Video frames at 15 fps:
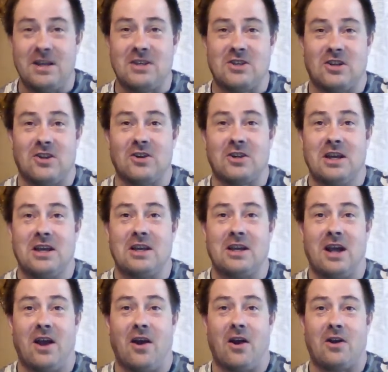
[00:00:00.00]
looking
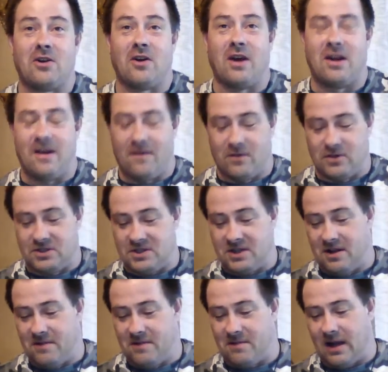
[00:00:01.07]
character I'd ever
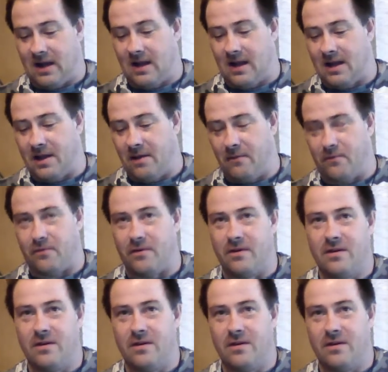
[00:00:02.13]
seen in my life.